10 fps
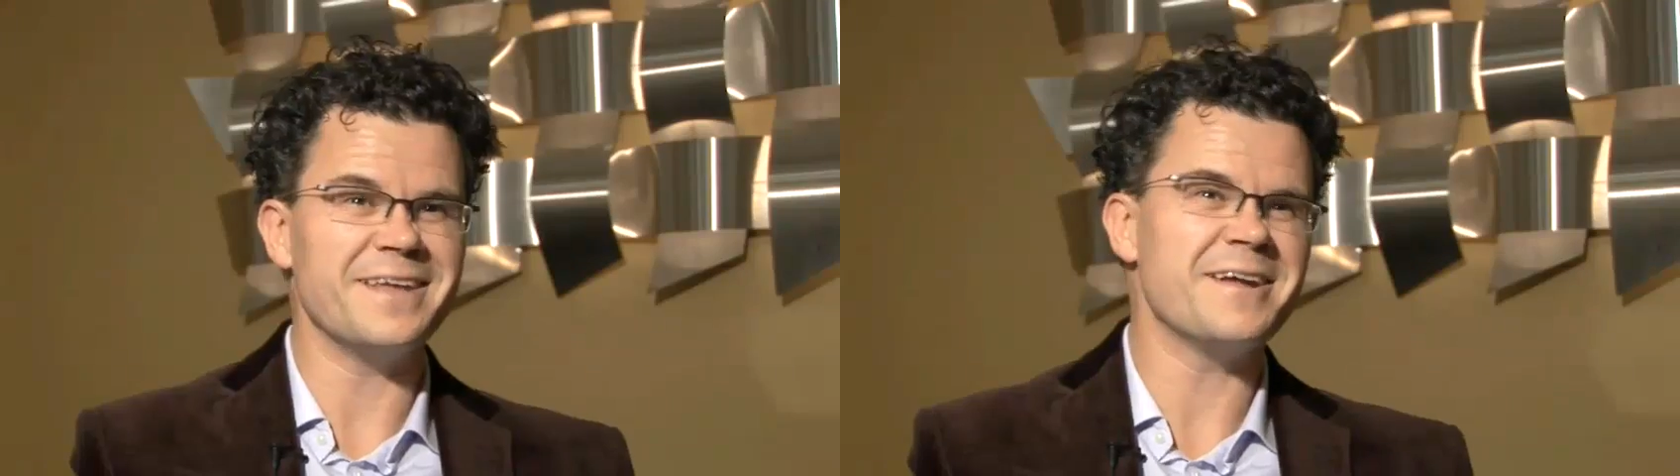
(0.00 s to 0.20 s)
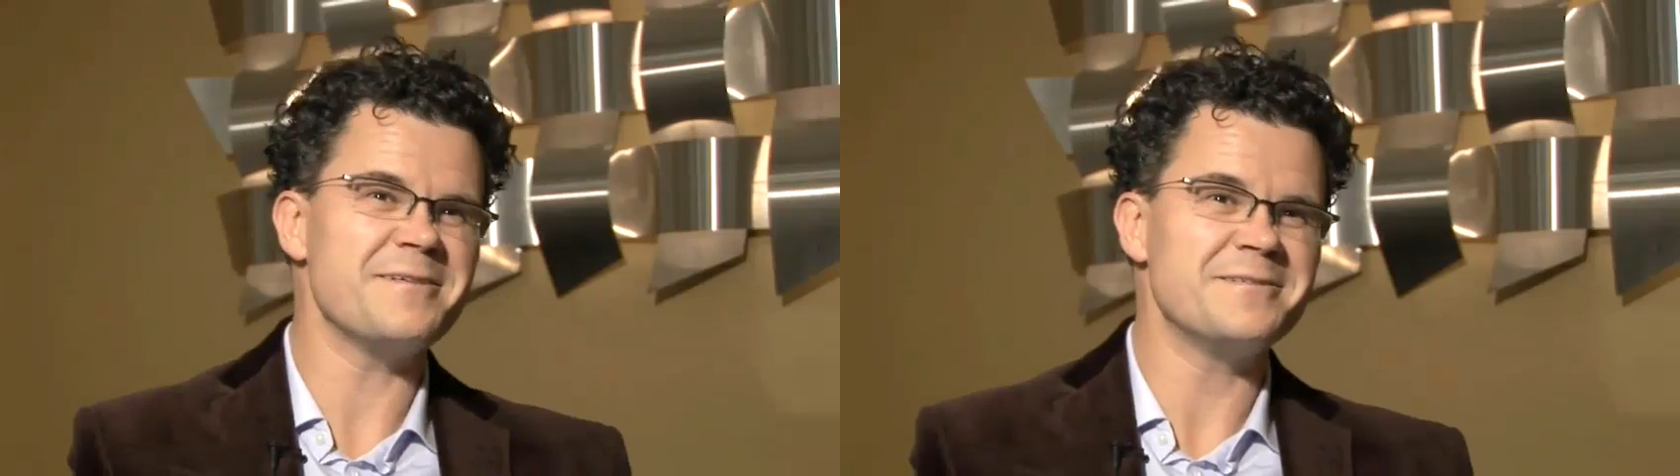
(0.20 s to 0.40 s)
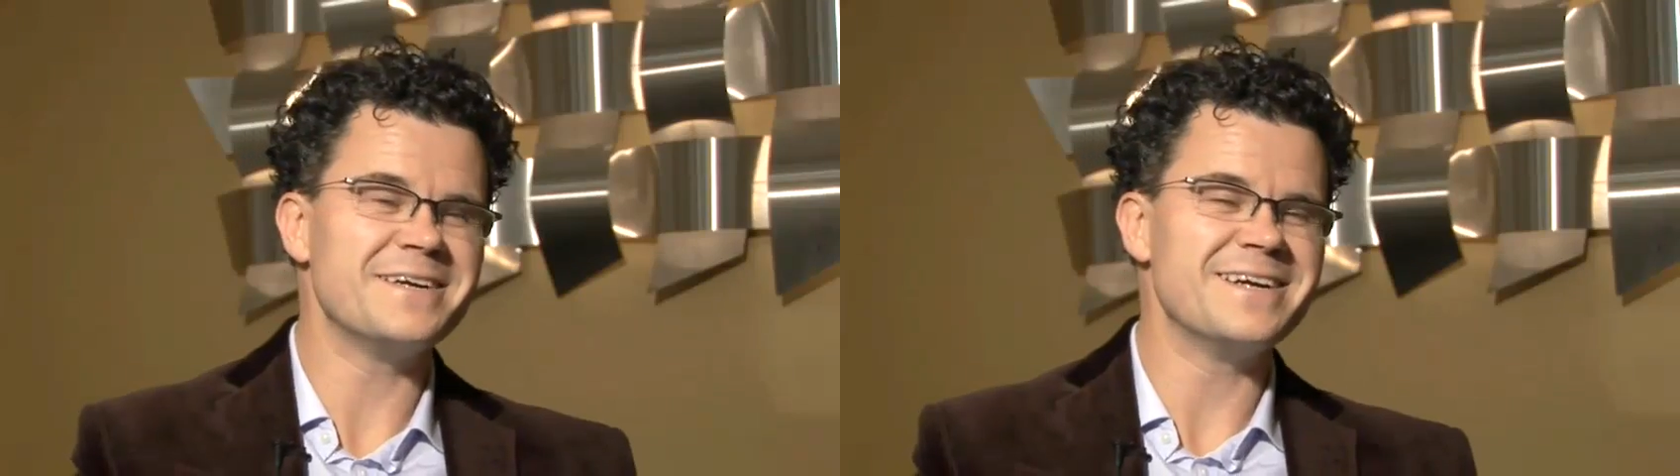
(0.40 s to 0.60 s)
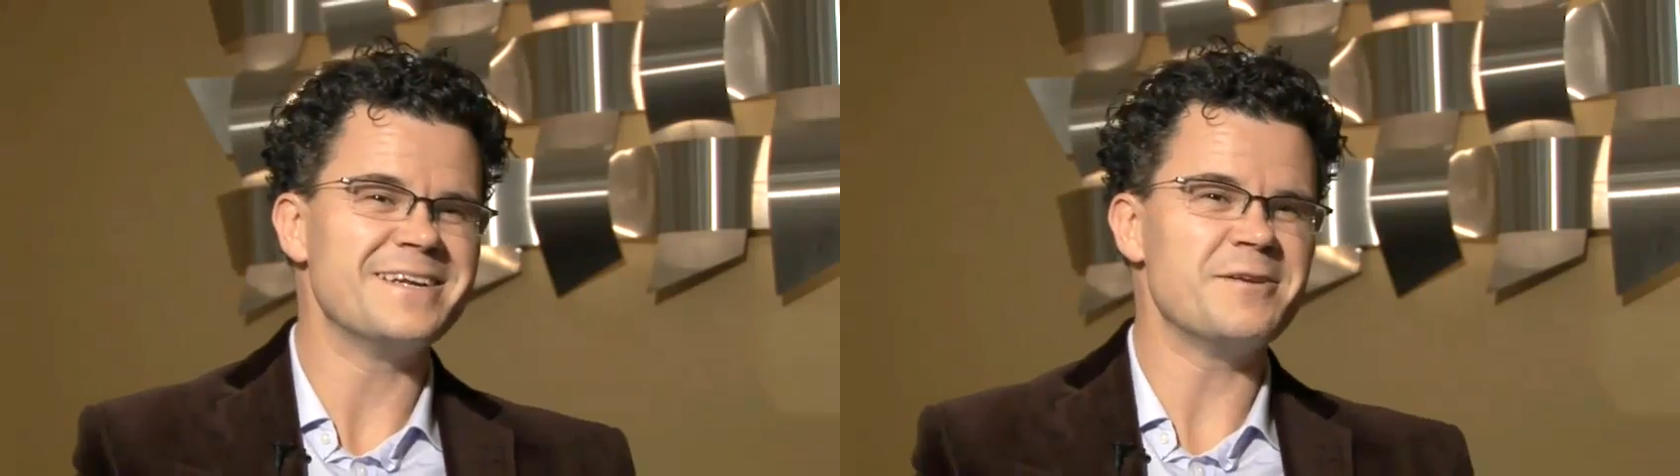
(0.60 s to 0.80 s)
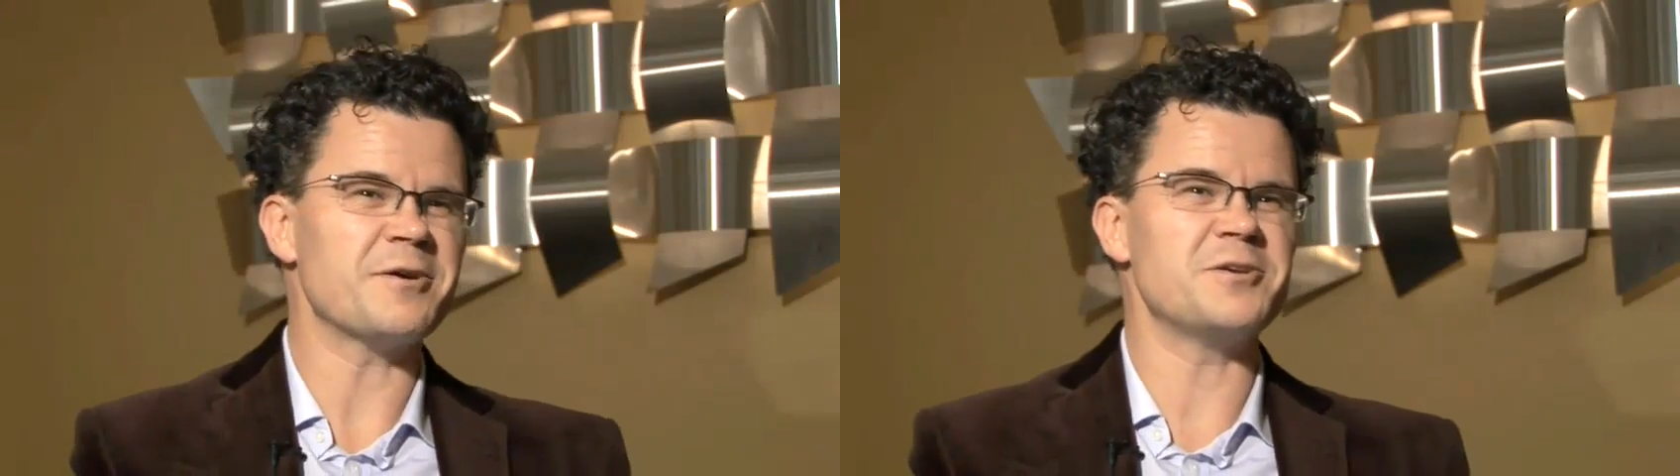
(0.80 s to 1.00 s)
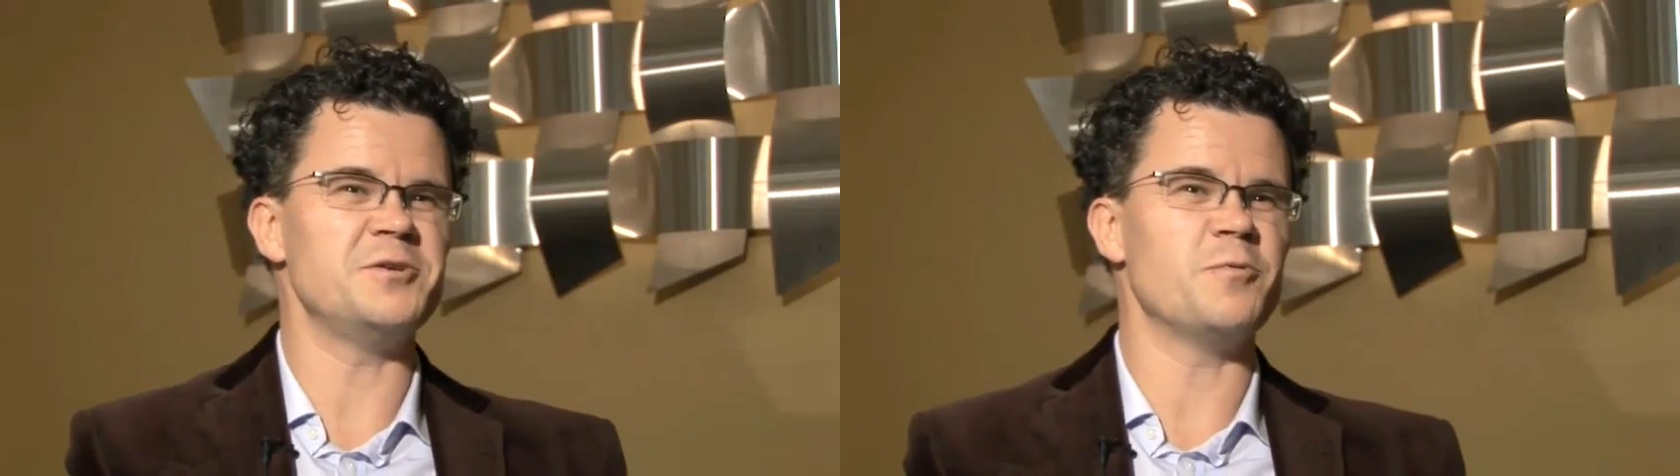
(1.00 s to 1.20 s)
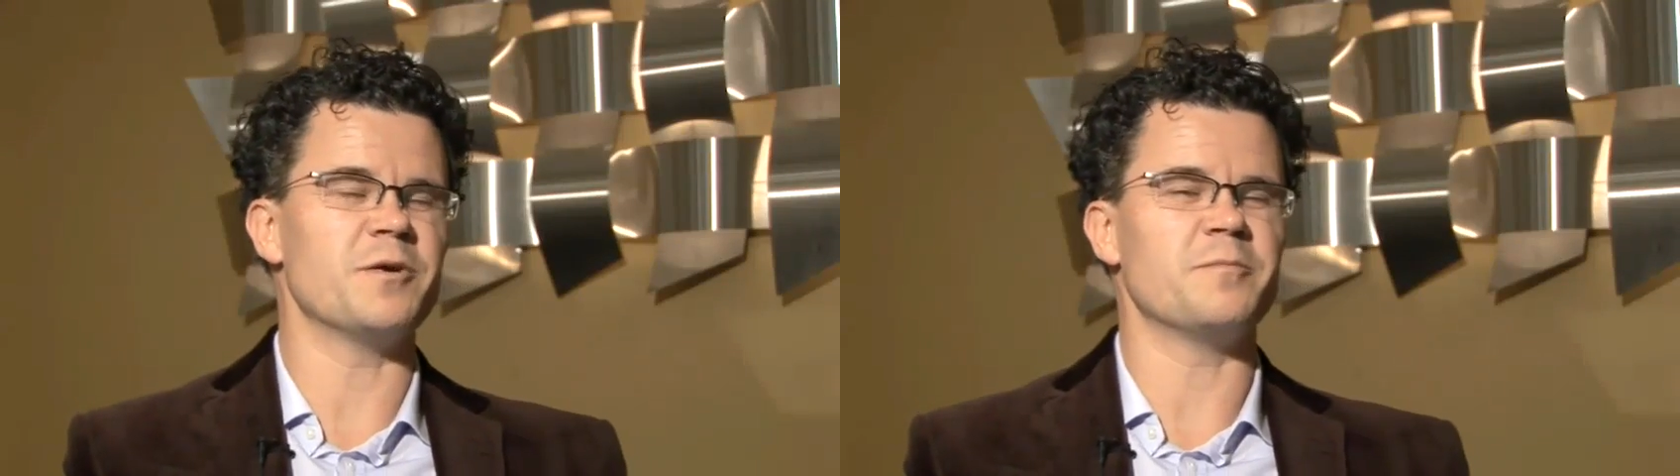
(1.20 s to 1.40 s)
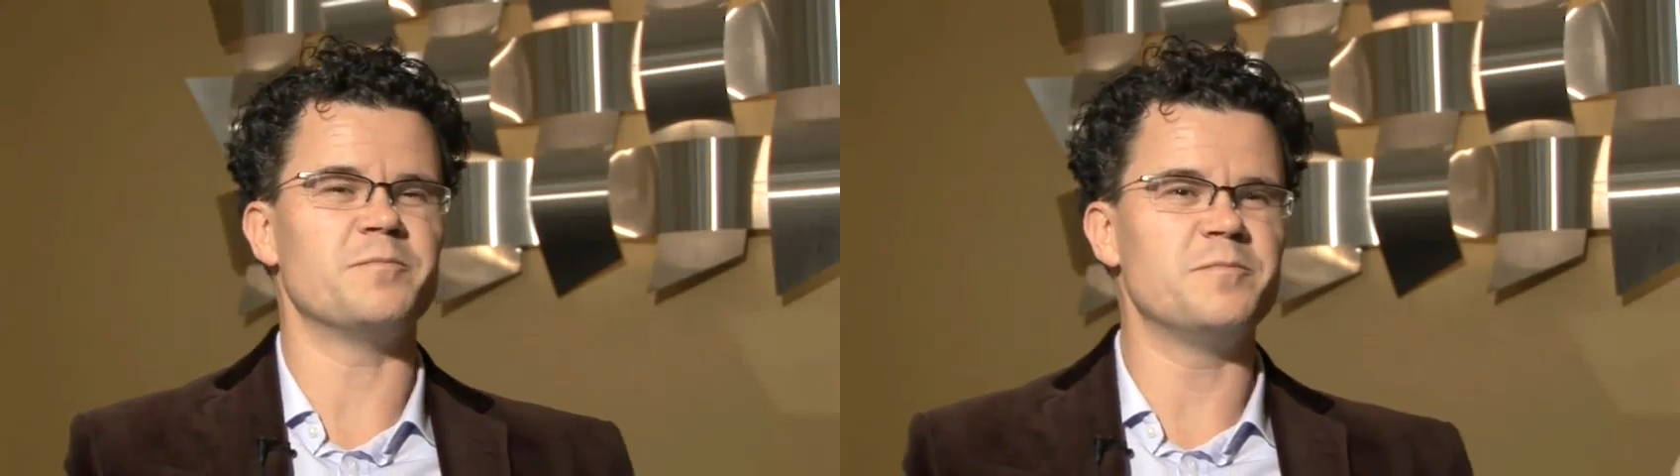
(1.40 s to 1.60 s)
you know? Not because you
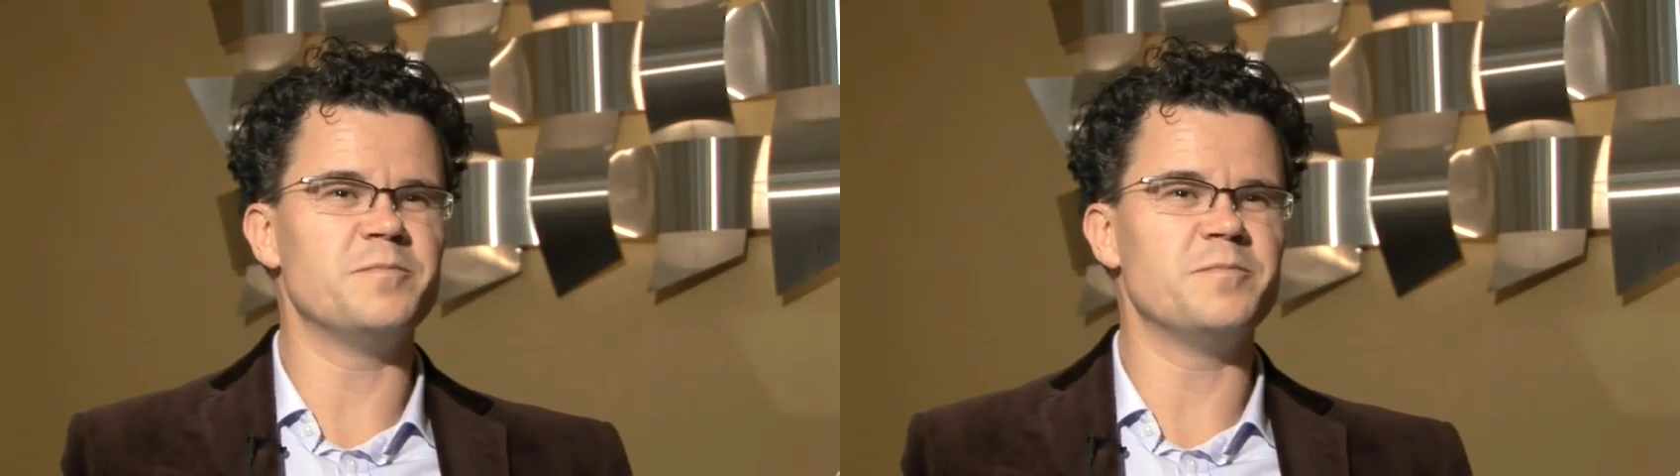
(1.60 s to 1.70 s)
want to,